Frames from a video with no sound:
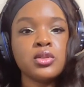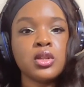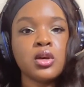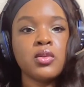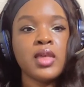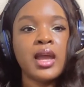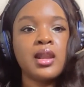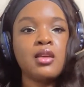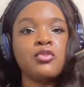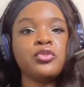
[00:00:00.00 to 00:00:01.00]
So
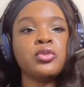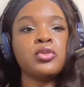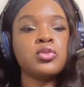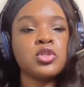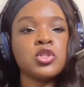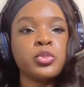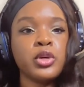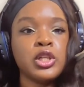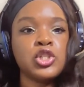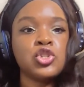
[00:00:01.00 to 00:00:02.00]
that influence was
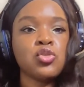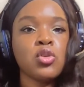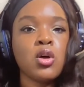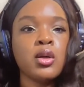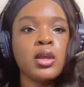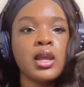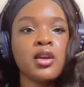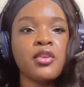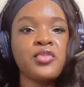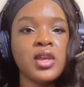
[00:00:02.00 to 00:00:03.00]
pretty strong
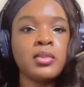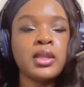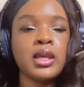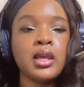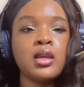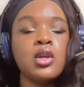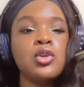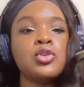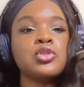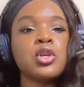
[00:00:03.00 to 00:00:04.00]
in our family.
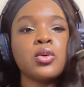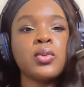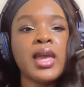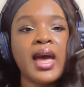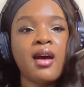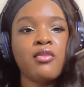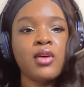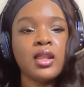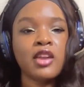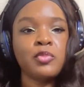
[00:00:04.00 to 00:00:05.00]
So we have
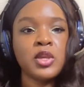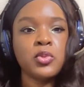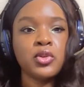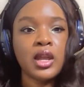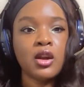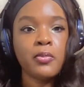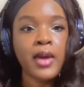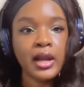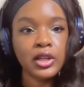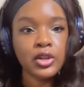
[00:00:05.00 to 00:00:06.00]
a lot of people that are
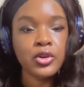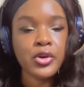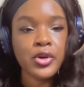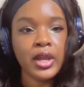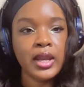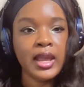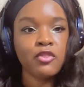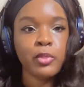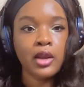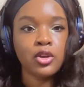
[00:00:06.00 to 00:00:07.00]
practical and
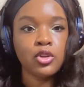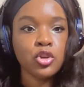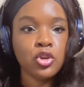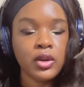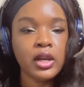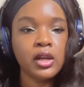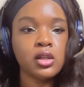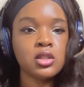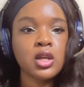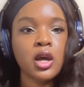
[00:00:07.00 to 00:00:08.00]
have practical
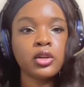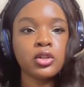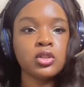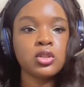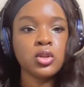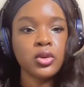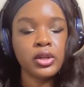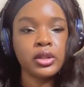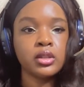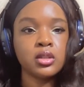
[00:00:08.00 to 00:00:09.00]
careers, doctors,
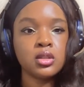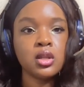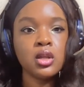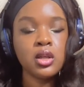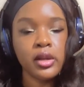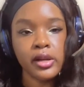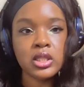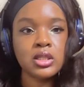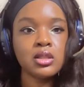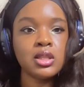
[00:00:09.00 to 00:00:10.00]
lawyers,
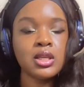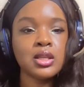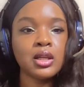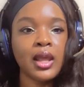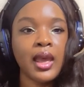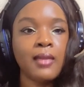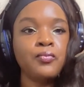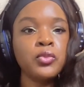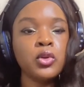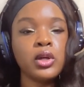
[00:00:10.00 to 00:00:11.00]
nurses, and things like
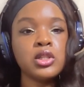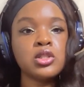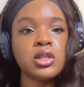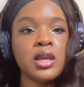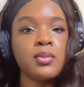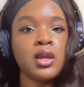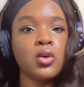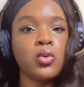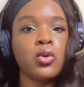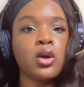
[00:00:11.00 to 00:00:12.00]
that, or
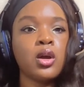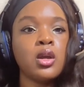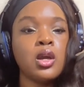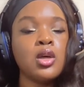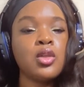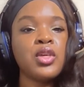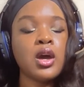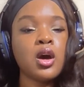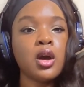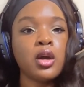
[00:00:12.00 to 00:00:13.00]
entertainment, or
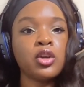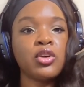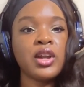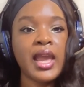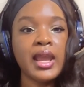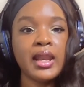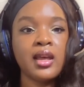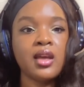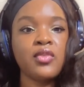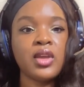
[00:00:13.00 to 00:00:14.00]
they are
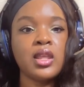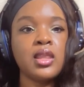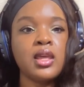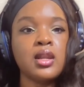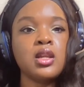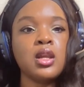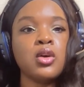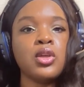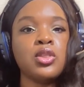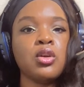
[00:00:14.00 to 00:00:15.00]
creative. And then,
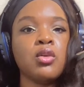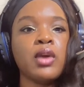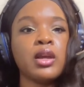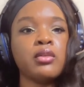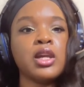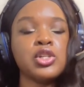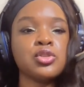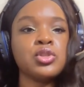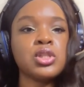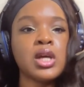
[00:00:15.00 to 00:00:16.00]
in their
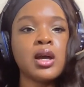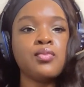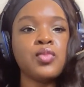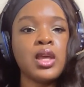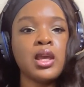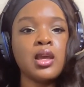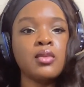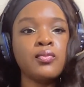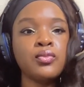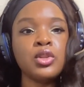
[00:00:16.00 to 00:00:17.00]
recreational time, they
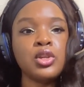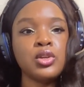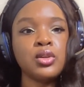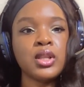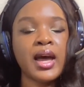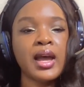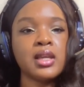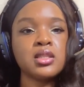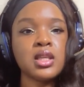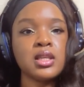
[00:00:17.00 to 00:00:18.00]

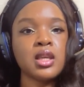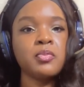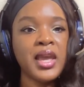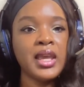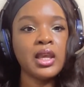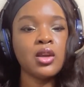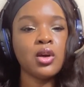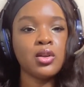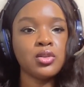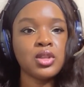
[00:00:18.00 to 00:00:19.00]
utilize things like baking
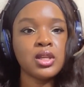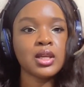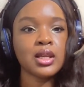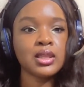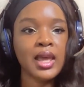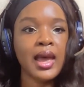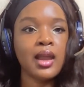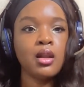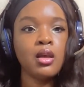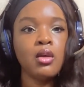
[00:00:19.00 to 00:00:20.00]
or other things like
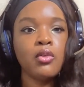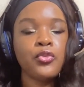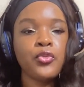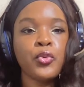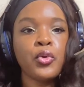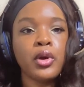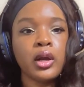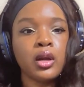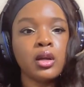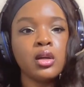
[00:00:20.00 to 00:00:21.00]
that
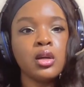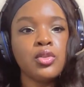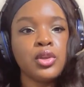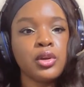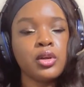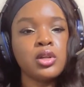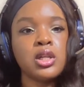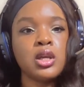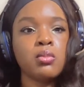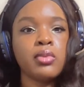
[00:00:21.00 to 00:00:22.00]
for their
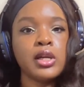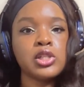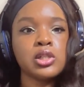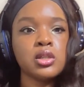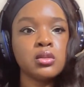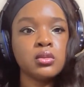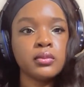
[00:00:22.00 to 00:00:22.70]
decompression.